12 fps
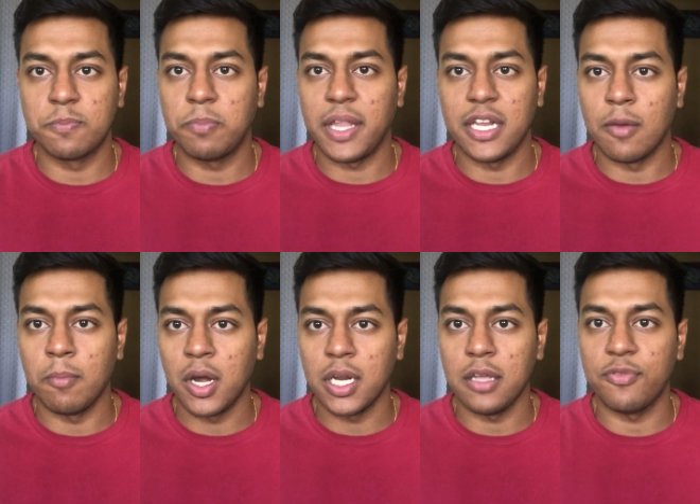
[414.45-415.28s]
plenty of
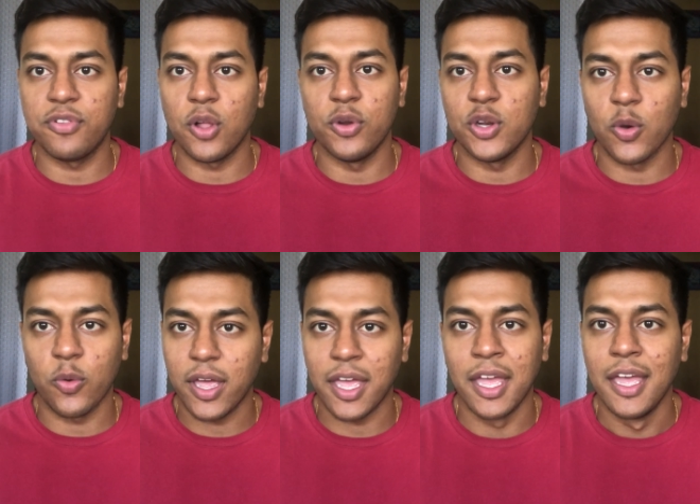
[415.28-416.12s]
money flowing your
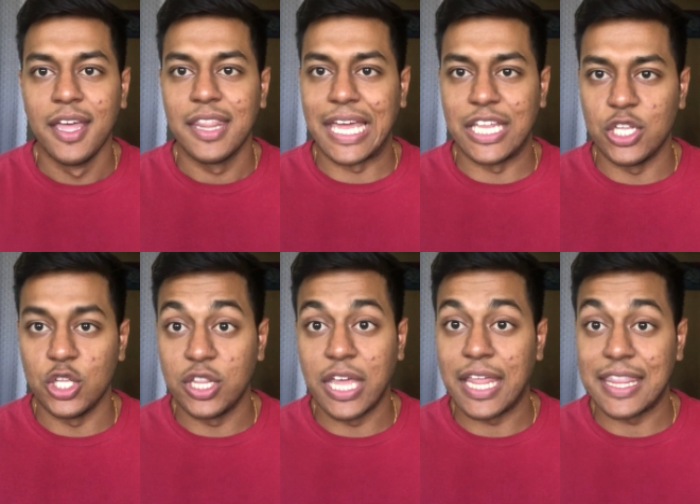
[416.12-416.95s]
way that
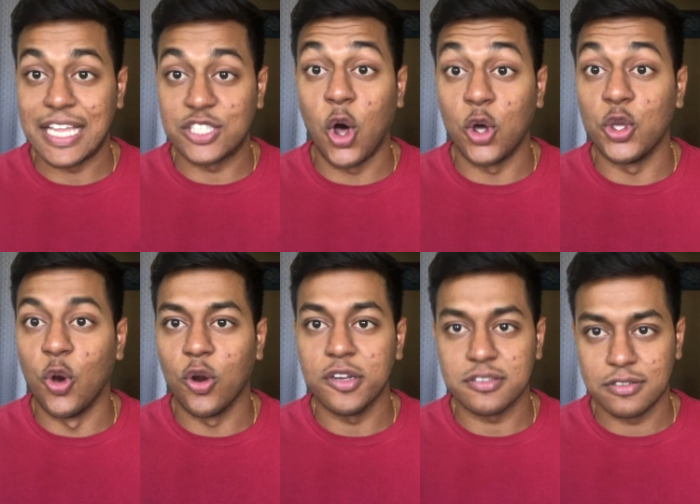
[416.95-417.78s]
that that's all
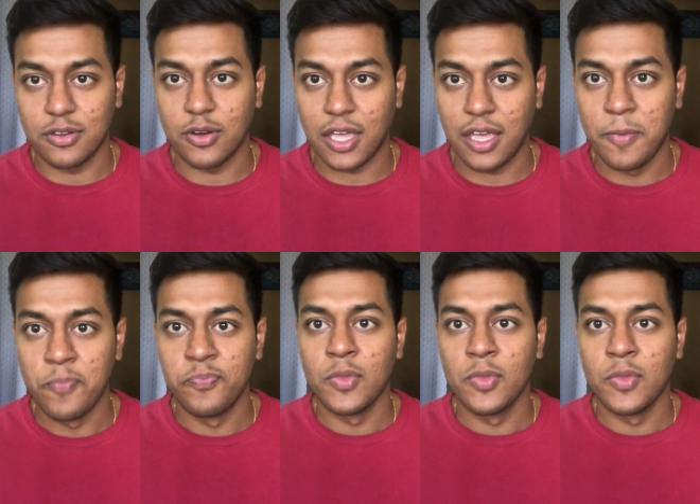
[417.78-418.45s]
yours, okay?